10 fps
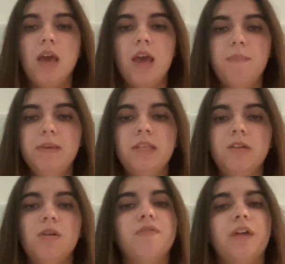
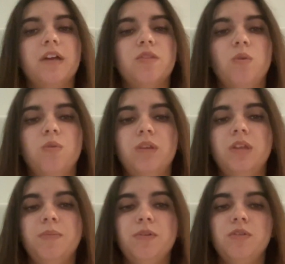MPC reflects only
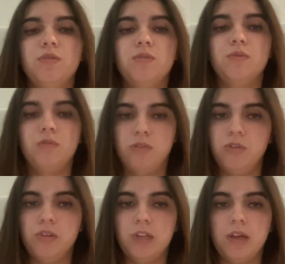the
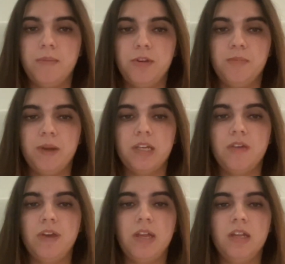producer's
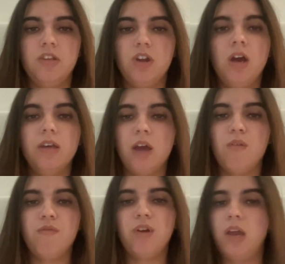perspective and does not
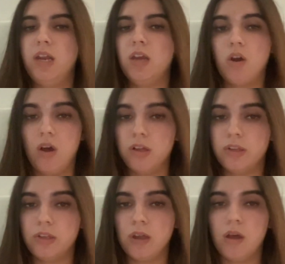account for any
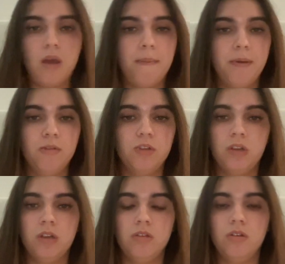costs imposed on
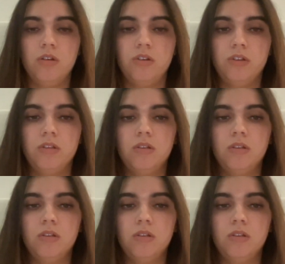others.